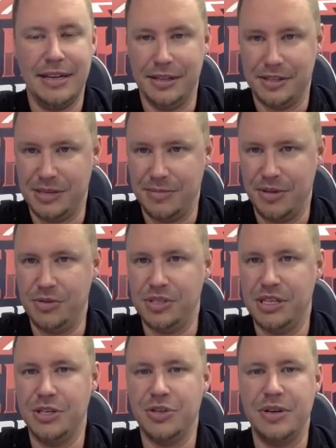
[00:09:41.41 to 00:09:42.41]
and some of those
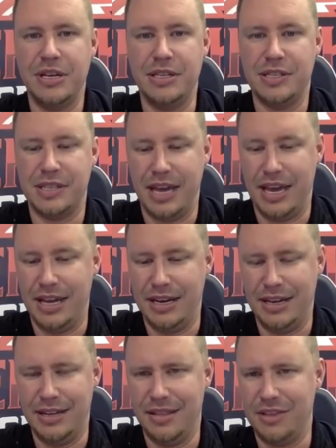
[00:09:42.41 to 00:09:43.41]
injuries
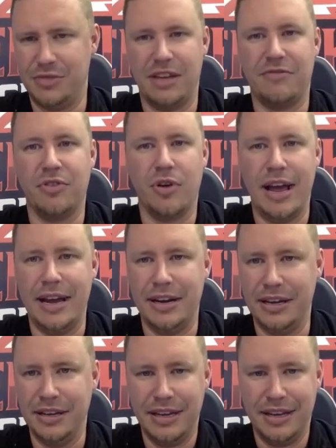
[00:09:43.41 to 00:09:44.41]
and things like
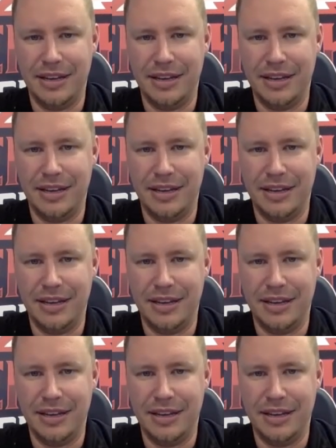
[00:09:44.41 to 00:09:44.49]
Verana,